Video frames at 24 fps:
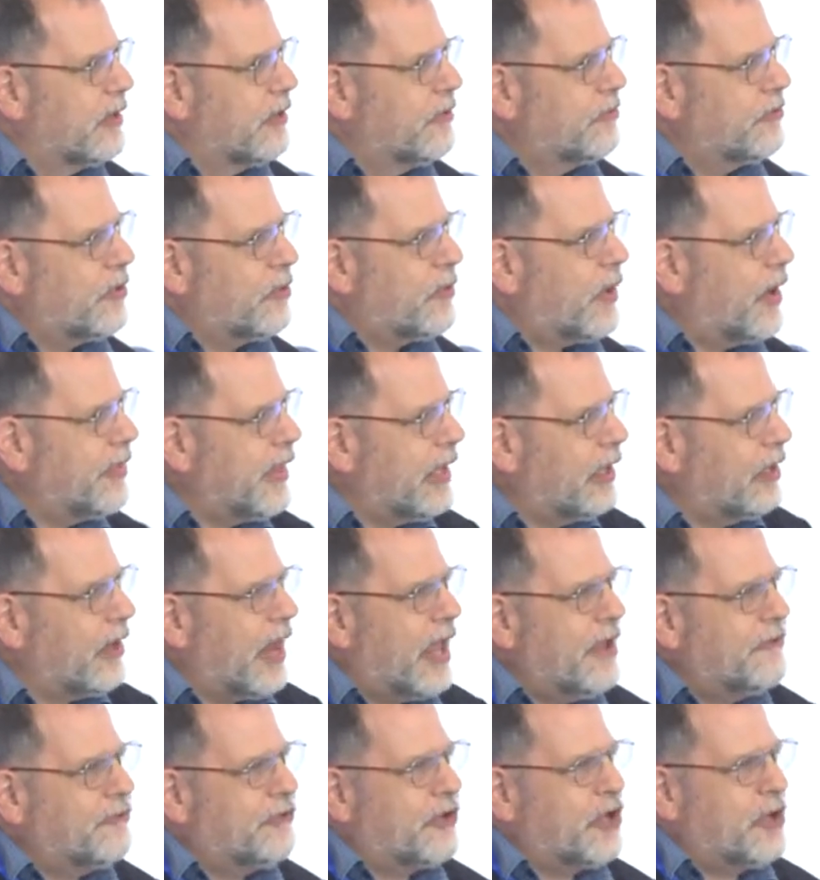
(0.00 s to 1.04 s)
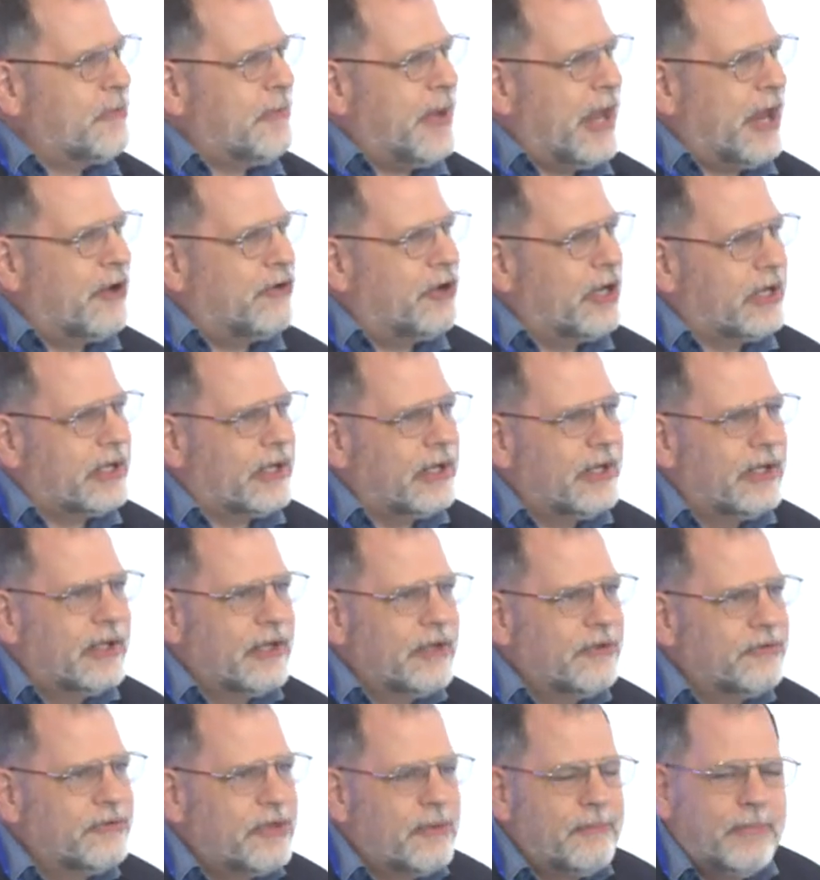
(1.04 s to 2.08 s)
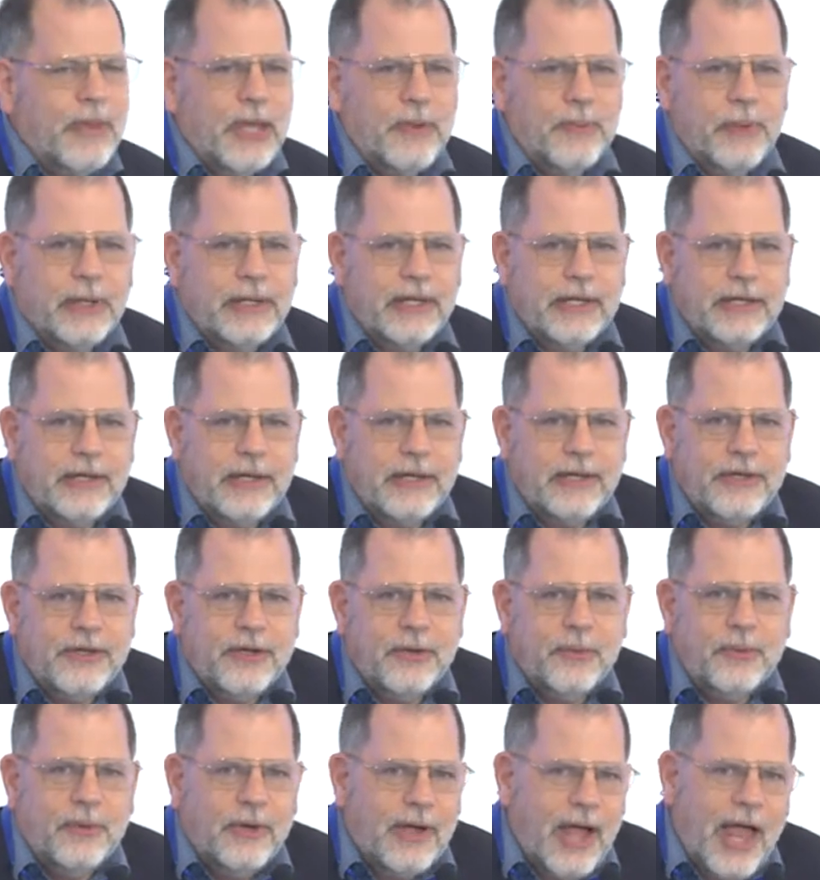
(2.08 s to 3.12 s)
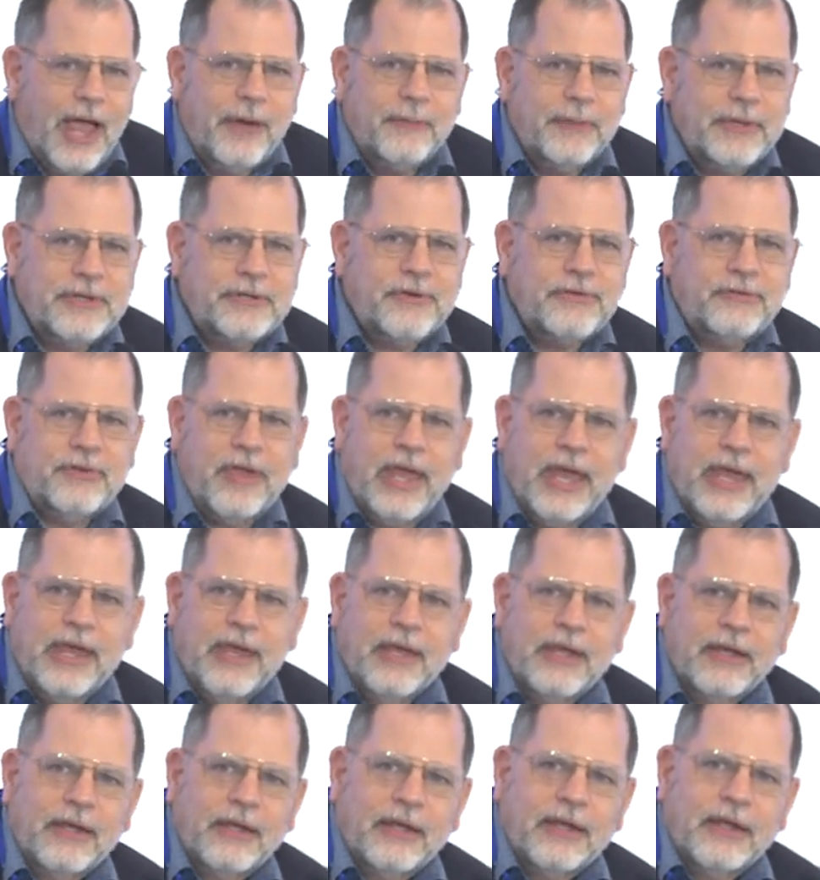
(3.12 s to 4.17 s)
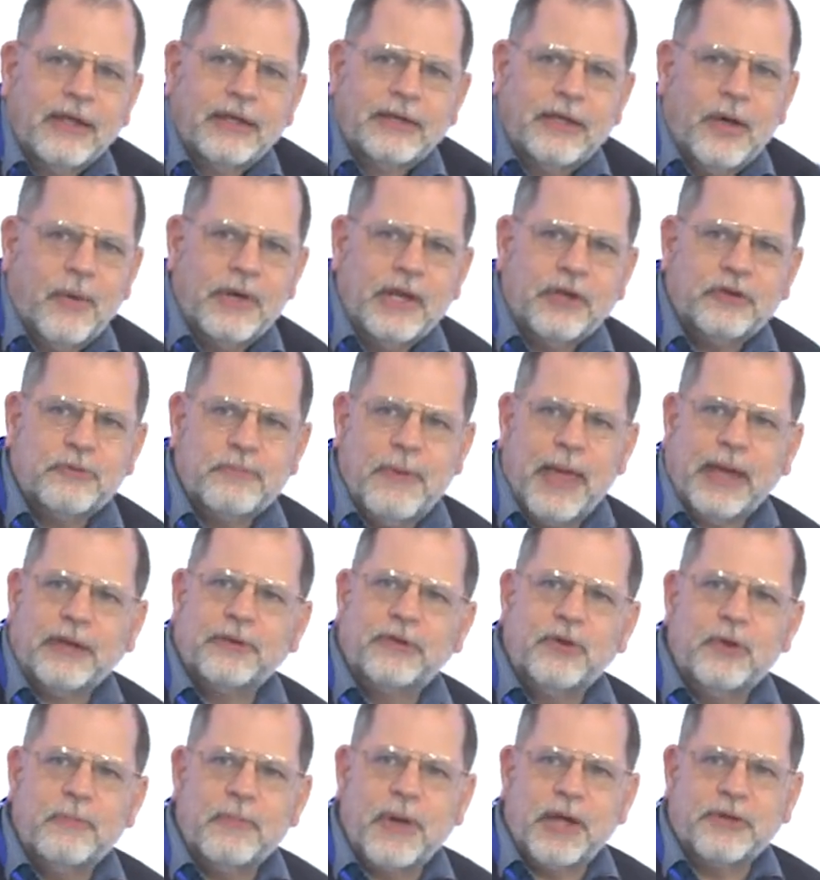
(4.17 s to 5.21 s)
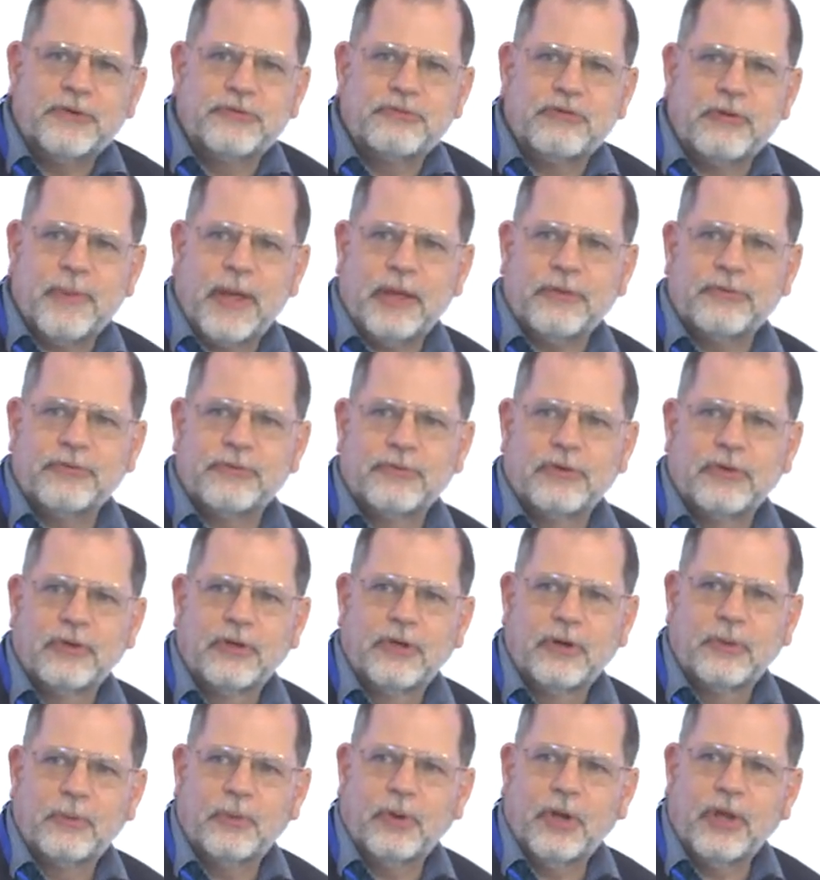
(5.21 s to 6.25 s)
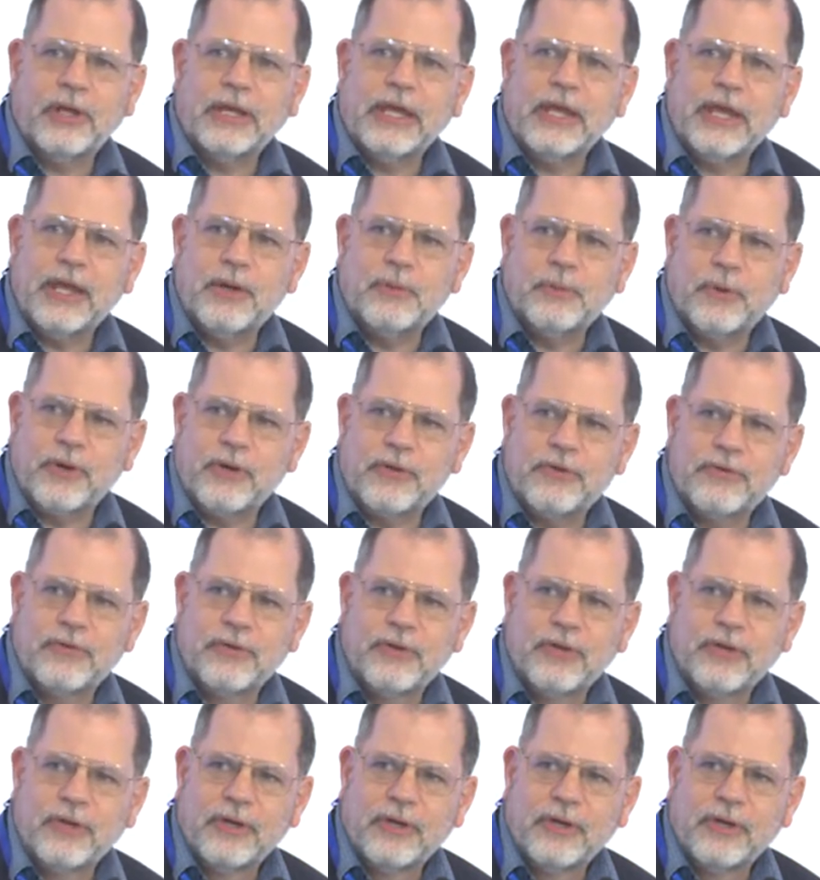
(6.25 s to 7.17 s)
So I think life in America simply will continue. I would just say, don't expect too much from us. We're looking inwards.